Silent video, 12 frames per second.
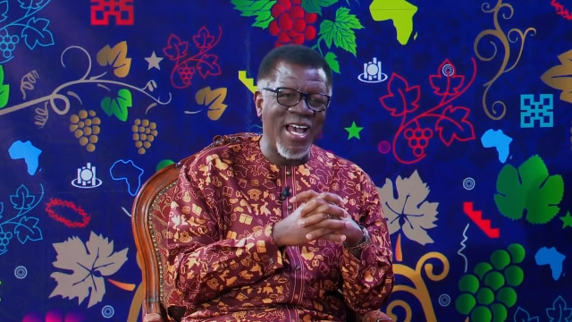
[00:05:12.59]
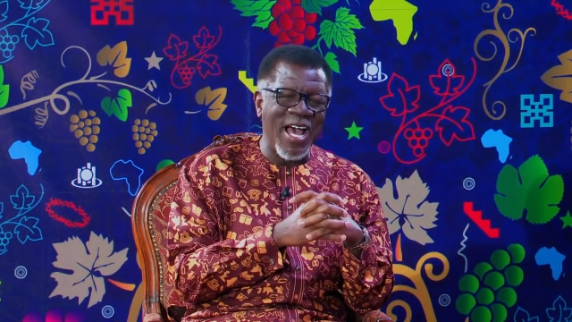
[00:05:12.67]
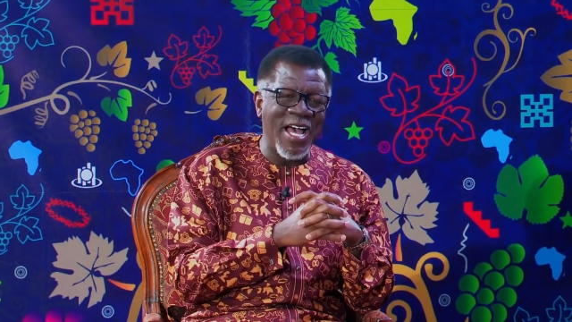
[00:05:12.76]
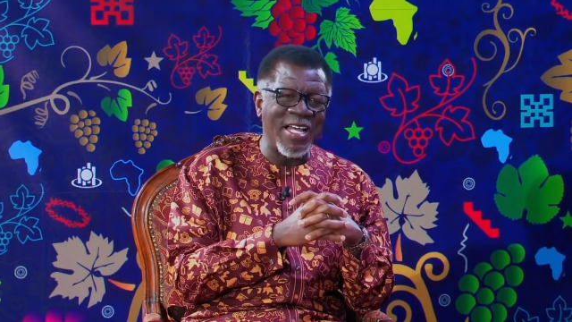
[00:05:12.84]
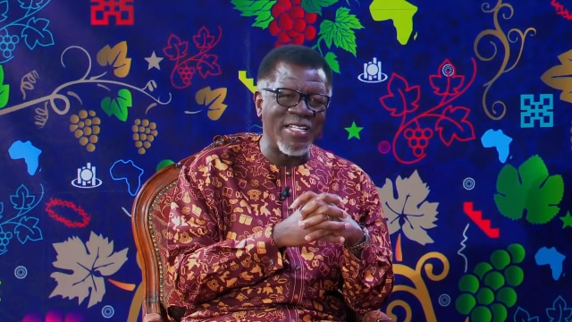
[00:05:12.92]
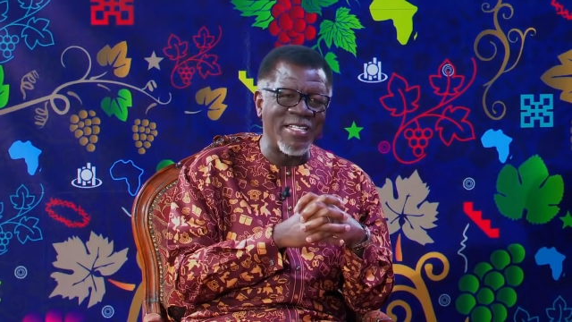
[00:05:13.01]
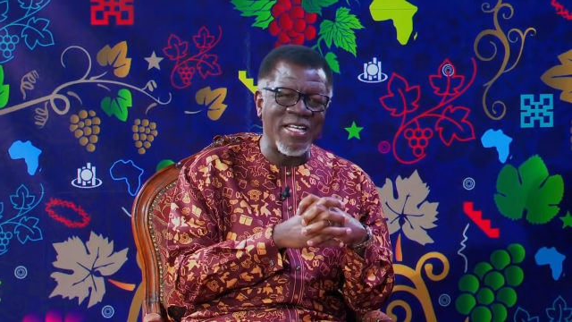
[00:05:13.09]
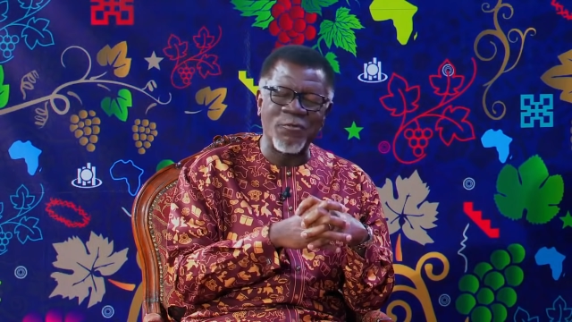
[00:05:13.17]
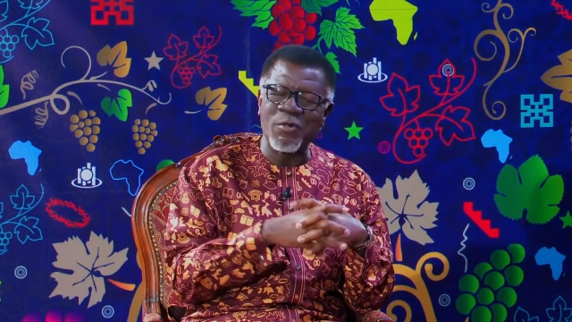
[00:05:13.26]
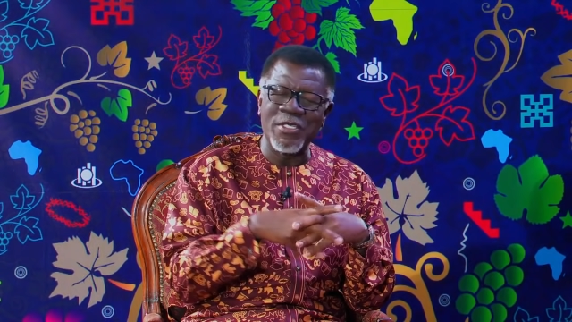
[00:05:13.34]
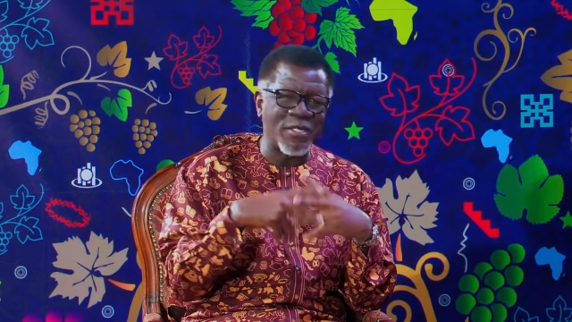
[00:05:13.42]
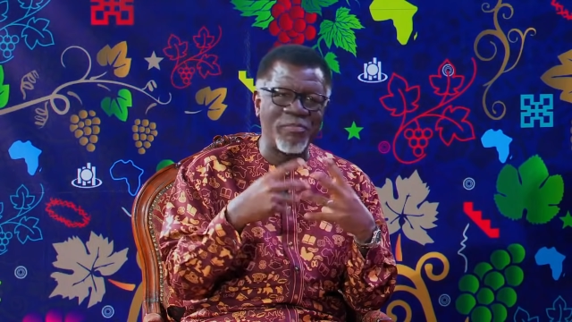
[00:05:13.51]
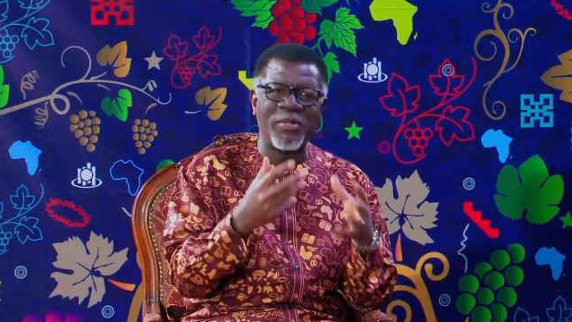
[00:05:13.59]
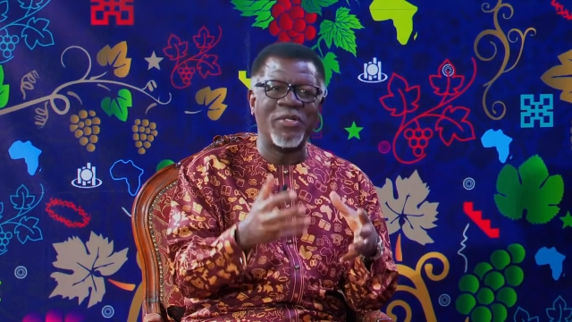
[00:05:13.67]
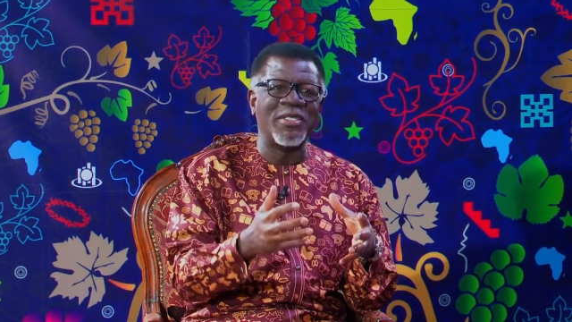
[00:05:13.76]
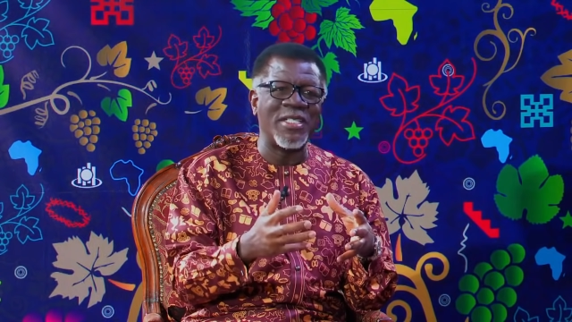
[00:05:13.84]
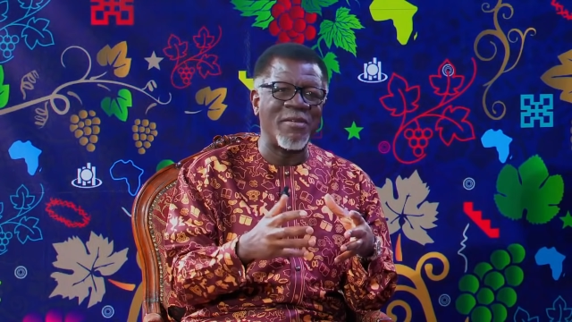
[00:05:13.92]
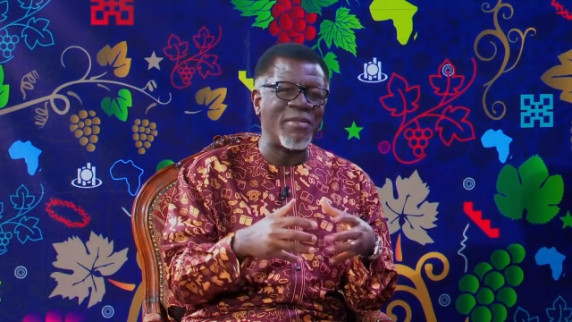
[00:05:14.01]
and that we
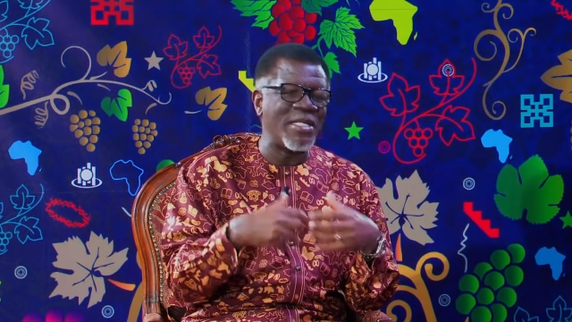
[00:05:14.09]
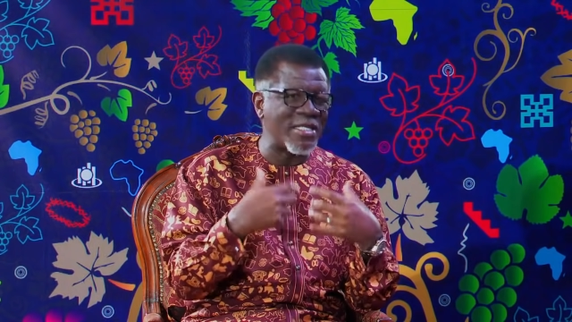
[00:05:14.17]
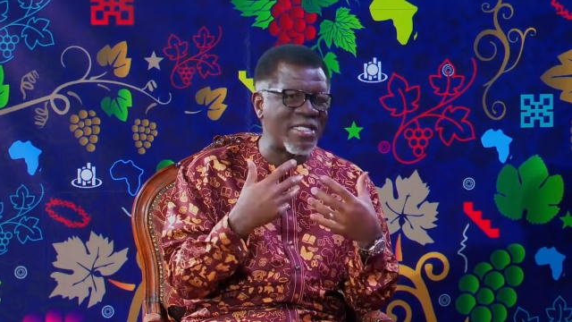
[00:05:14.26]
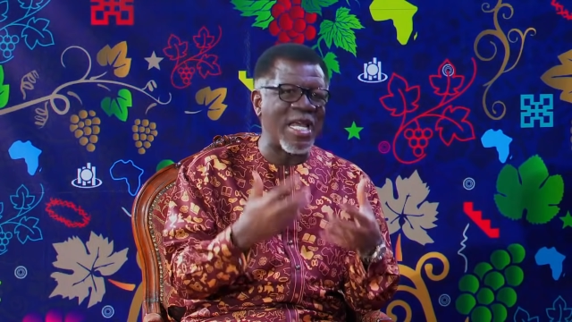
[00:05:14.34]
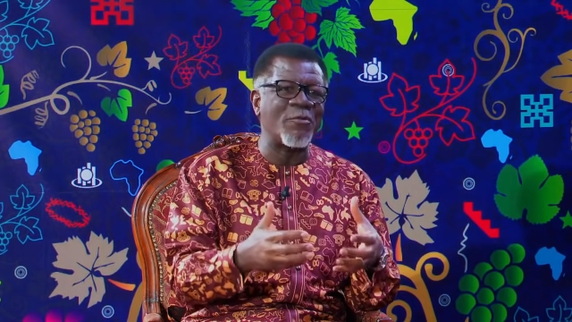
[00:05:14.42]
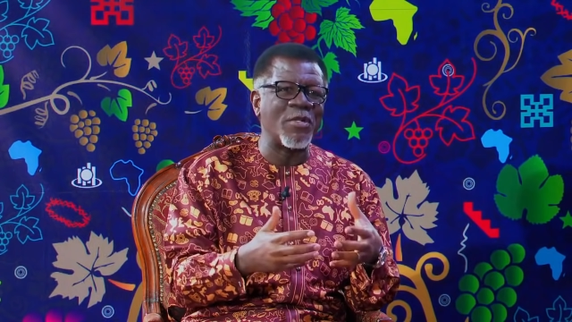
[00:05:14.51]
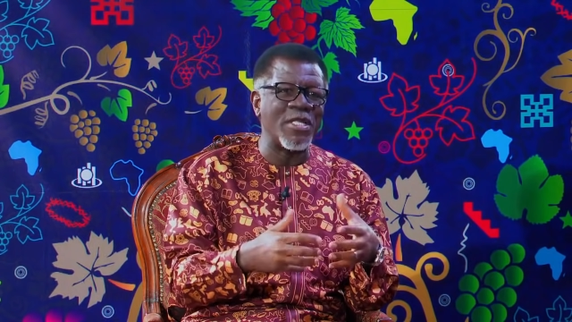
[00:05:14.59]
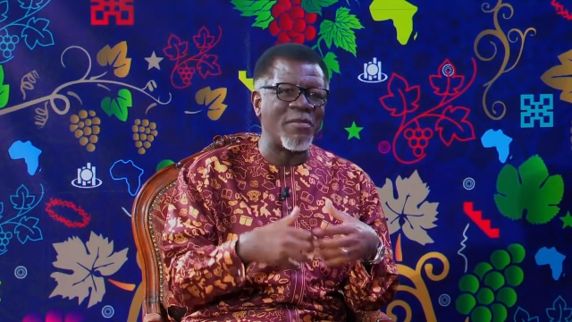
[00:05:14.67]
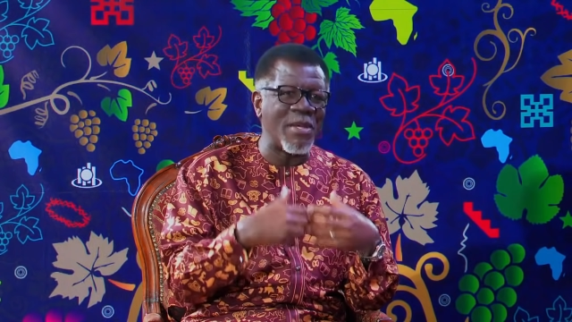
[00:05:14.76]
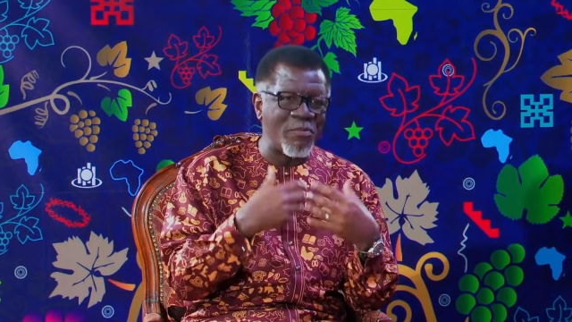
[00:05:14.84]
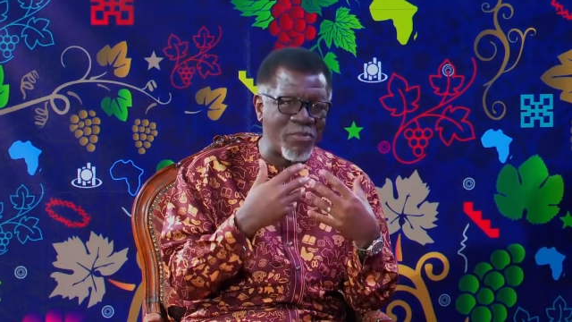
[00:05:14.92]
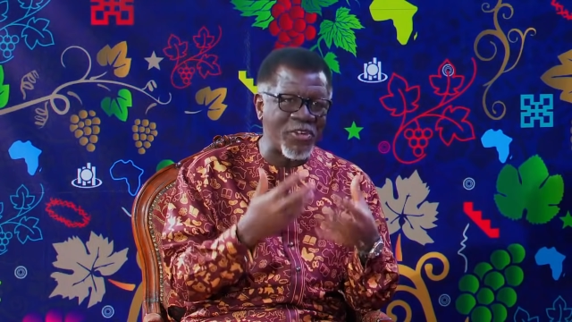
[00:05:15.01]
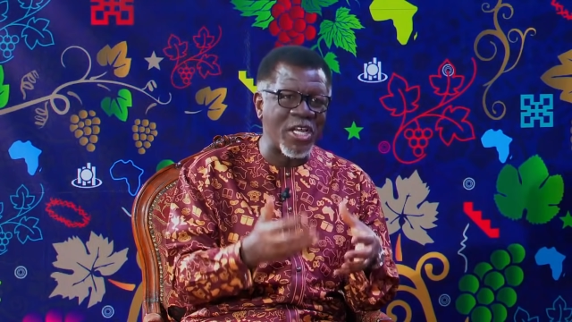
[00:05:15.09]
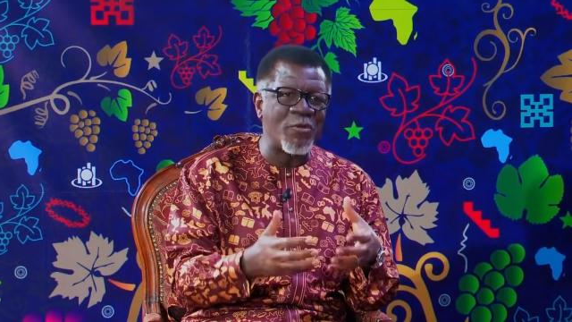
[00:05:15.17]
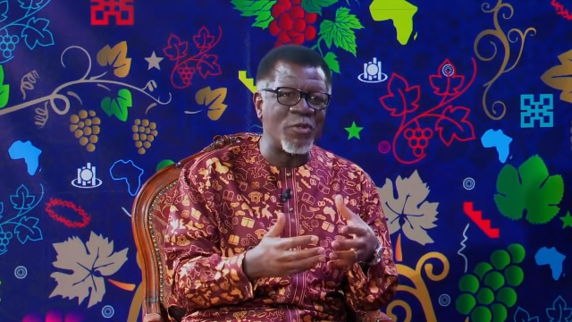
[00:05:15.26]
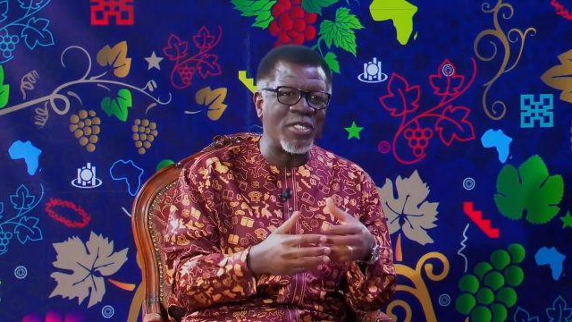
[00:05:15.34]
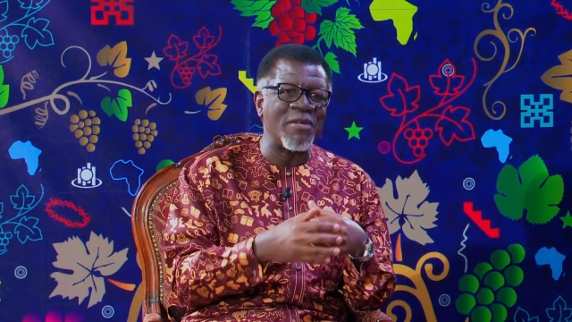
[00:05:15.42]
support them and stand with them and pray with